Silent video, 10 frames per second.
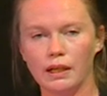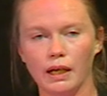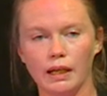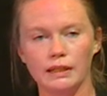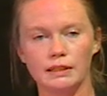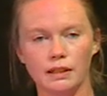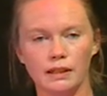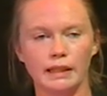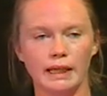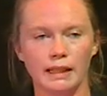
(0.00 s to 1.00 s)
and it
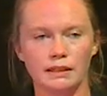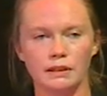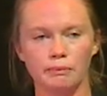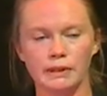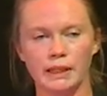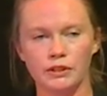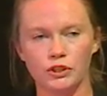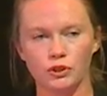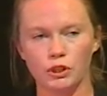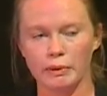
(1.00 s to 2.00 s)
certainly has the
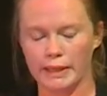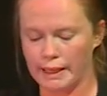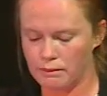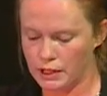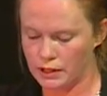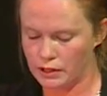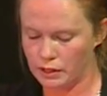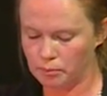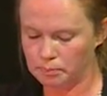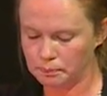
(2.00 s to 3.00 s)
potential to be
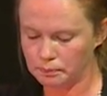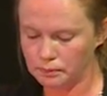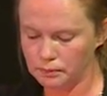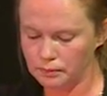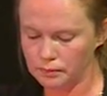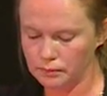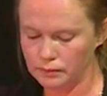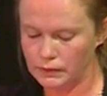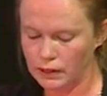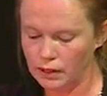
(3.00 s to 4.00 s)
game-changing.
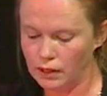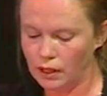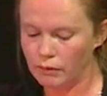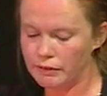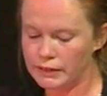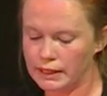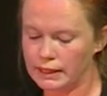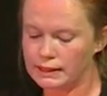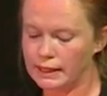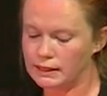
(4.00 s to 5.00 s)
And we've seen
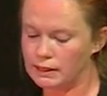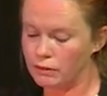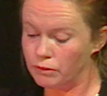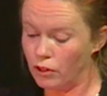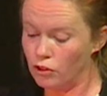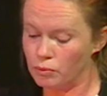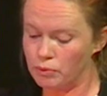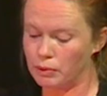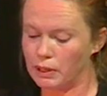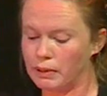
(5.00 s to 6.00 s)
extensive
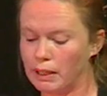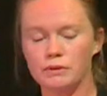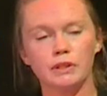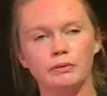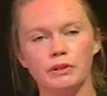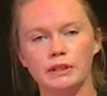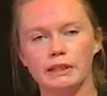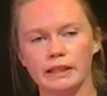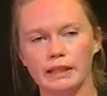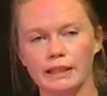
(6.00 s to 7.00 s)
involvement by the payments
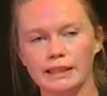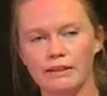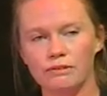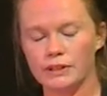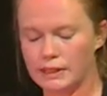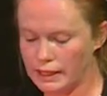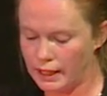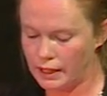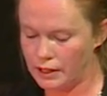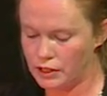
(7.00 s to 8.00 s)
community at every
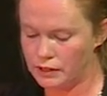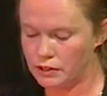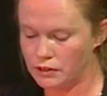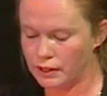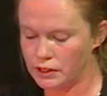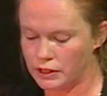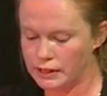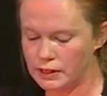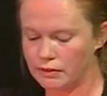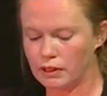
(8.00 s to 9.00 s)
stage in the
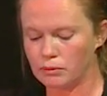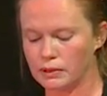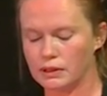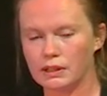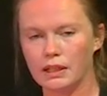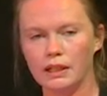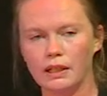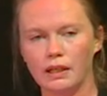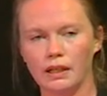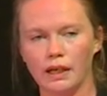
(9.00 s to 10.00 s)
strategy's development,
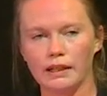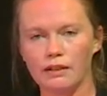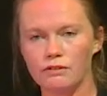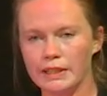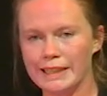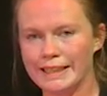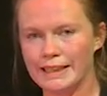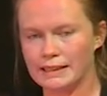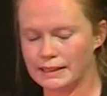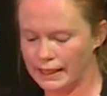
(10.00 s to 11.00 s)
and that really
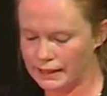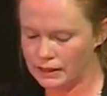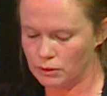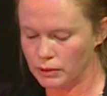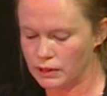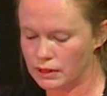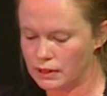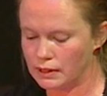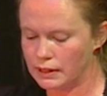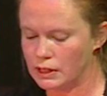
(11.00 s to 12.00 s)
is a testament
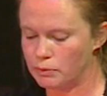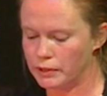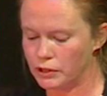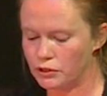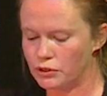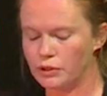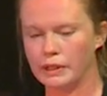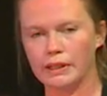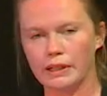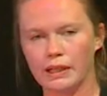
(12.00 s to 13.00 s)
that this has been a
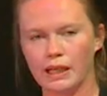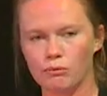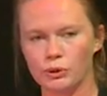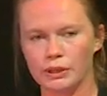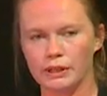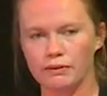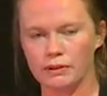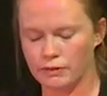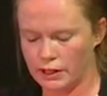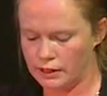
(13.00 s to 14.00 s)
truly
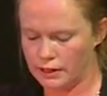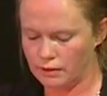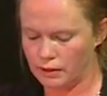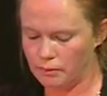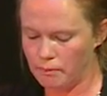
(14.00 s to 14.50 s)
collaborative endeavour.